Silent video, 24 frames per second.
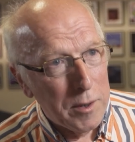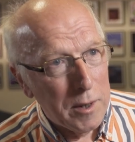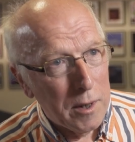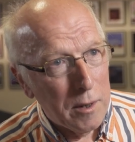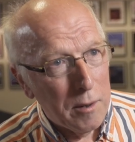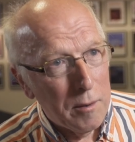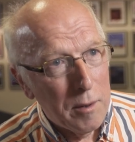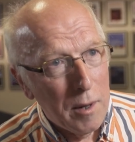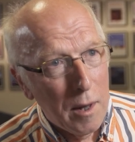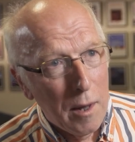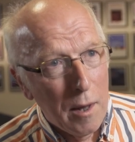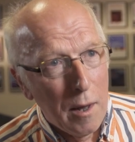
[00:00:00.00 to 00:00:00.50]

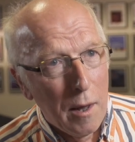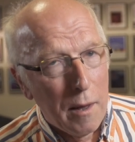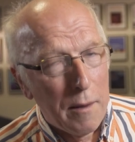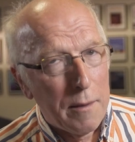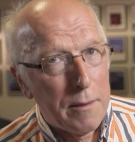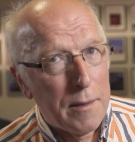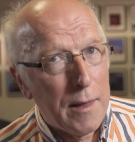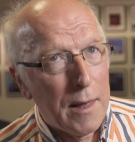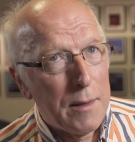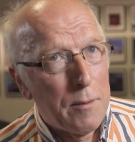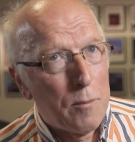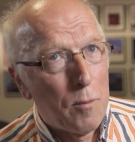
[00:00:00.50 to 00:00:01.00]
you,
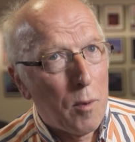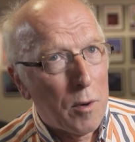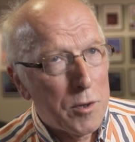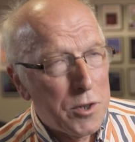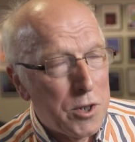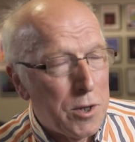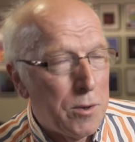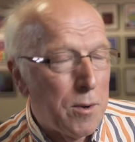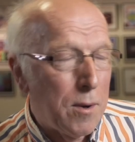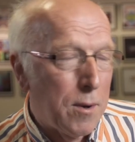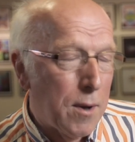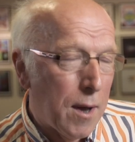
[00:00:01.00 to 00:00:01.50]
then
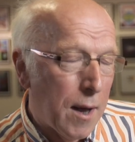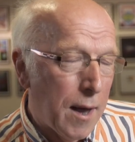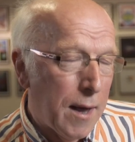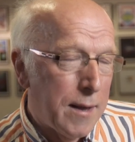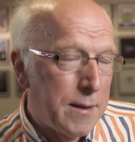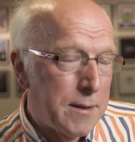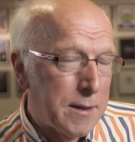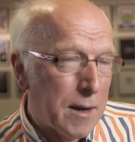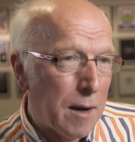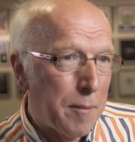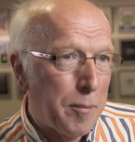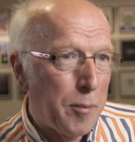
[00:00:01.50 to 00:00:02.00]
what you
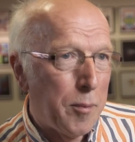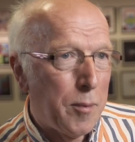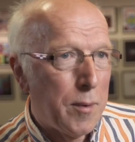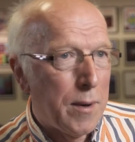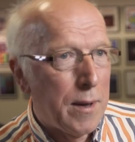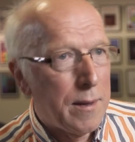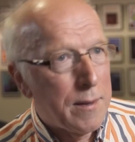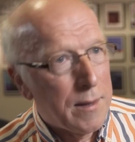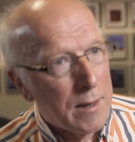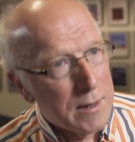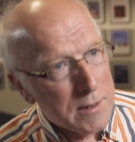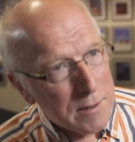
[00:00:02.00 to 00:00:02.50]
end up
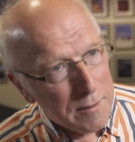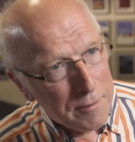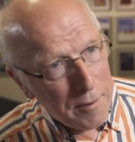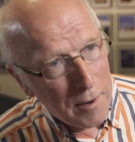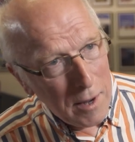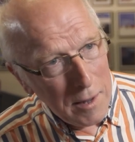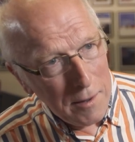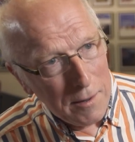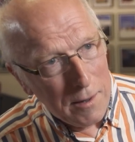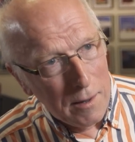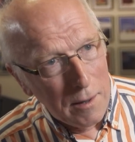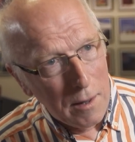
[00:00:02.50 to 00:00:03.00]
with is a
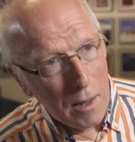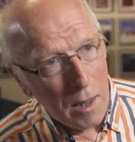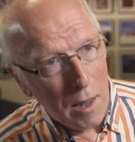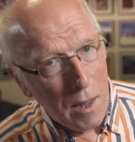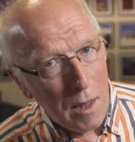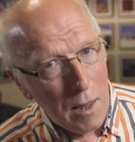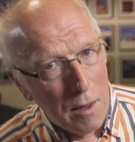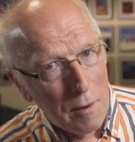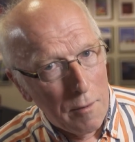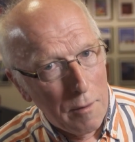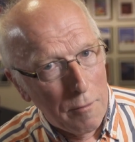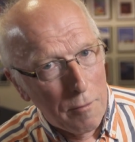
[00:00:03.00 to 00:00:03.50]
very
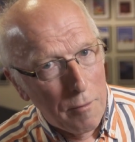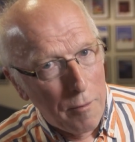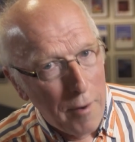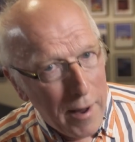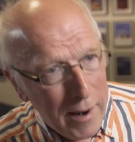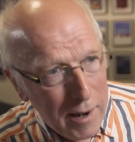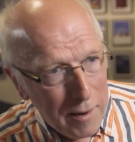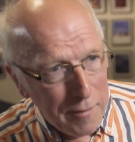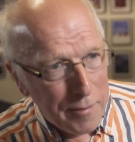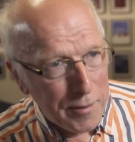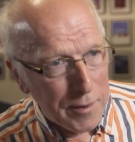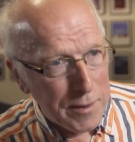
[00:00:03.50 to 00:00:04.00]

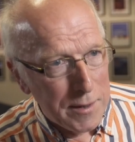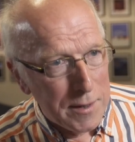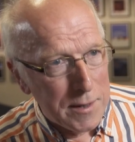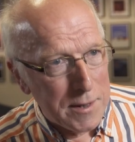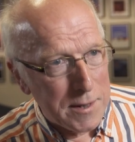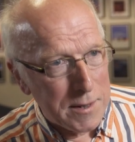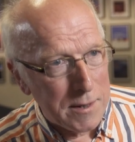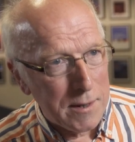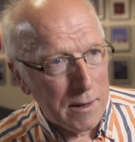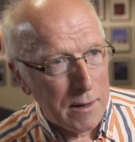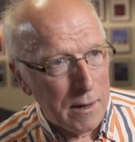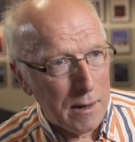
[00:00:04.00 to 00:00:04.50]

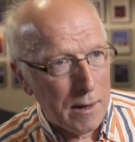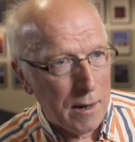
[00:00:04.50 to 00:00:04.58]
relevant